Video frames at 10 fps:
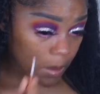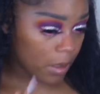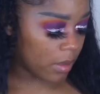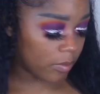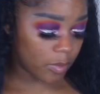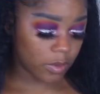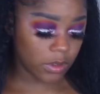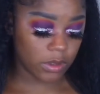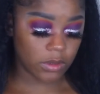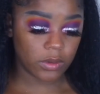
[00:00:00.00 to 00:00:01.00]
And I'm going
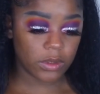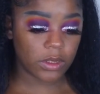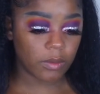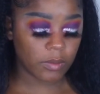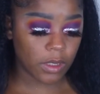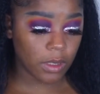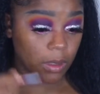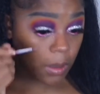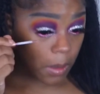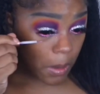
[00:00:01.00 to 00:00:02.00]
to do the same thing.